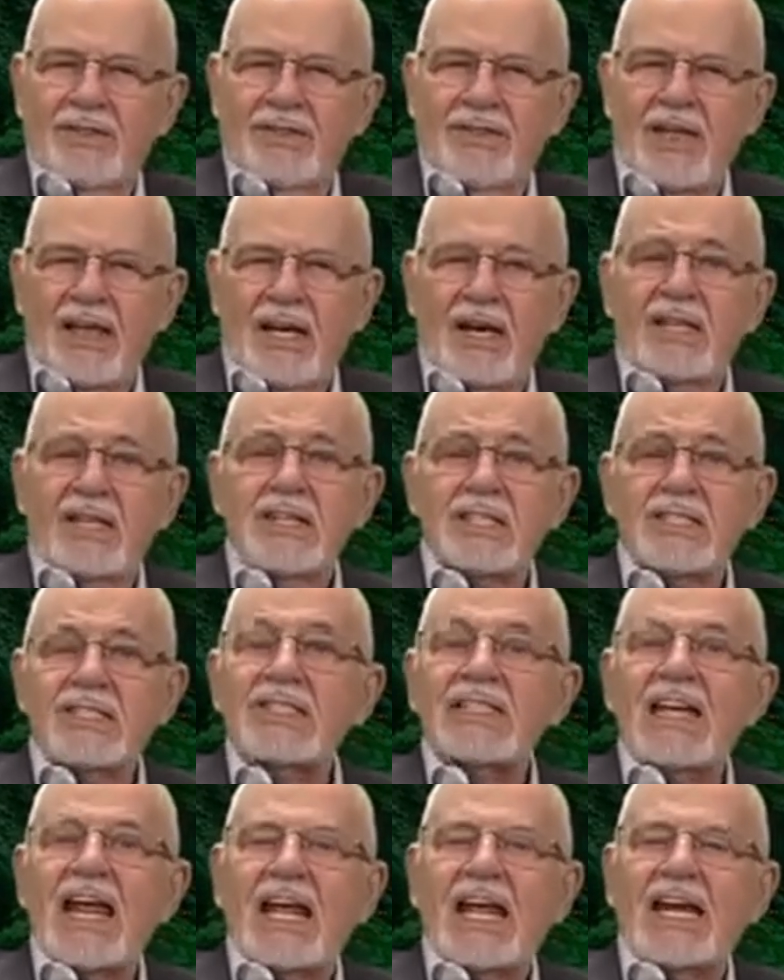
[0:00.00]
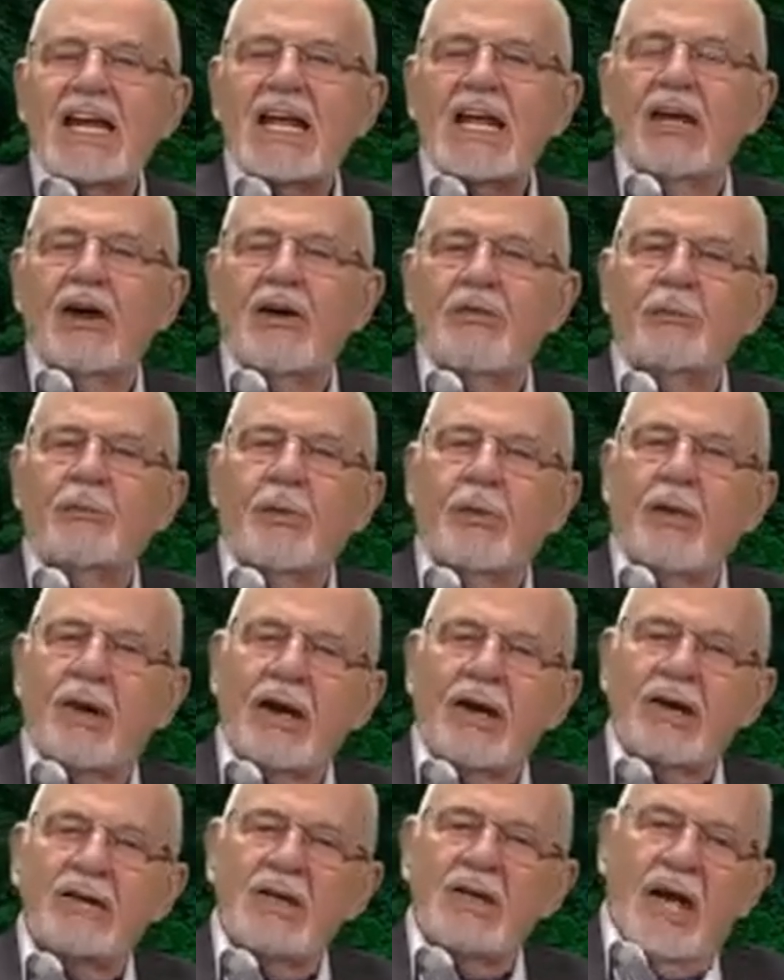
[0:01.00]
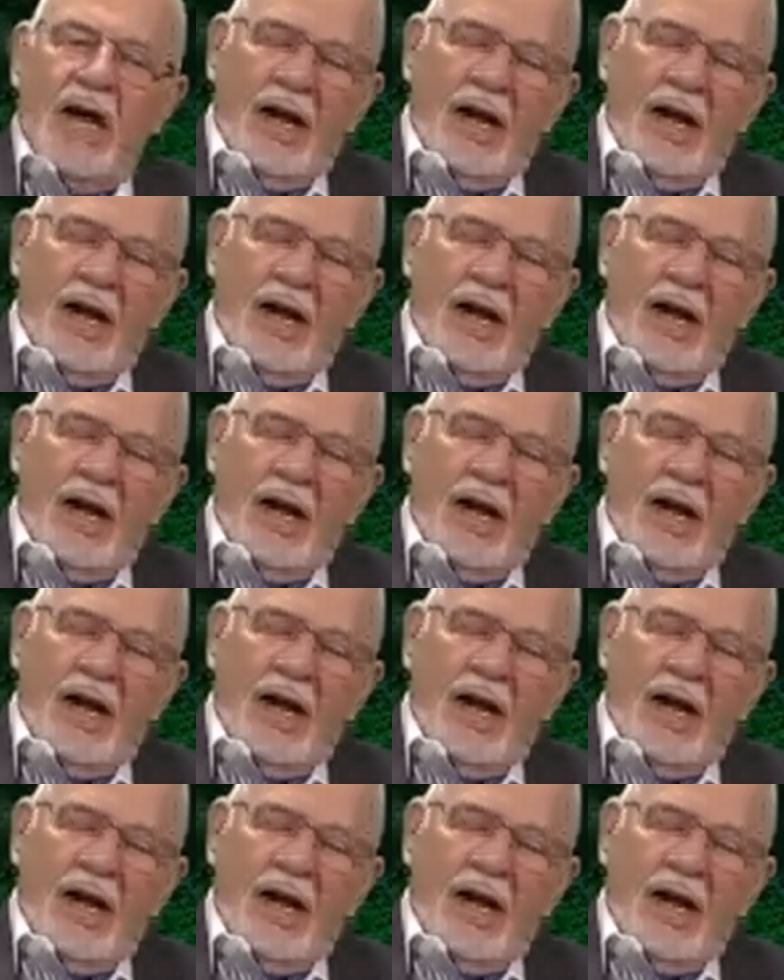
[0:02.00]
The understanding of prayer.